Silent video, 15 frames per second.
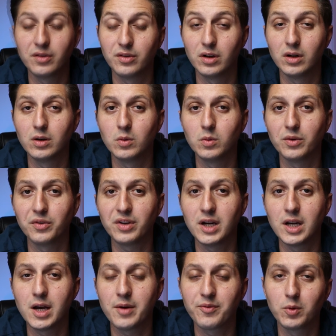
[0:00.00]
So we'll sign
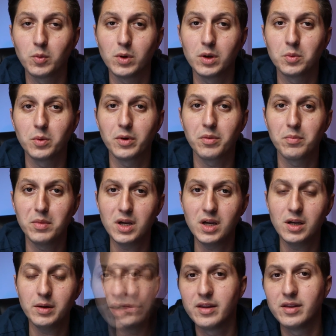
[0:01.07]
up for one with
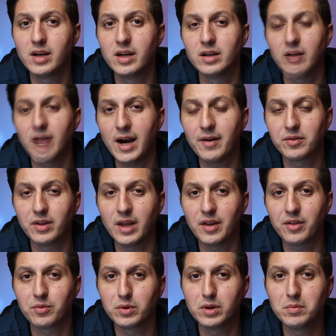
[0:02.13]
me, and then after
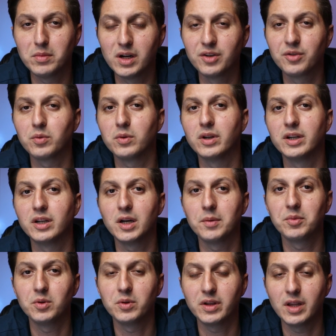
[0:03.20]
that 3 months, we'll end up
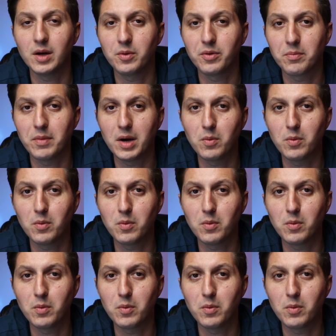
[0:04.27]
doing that with my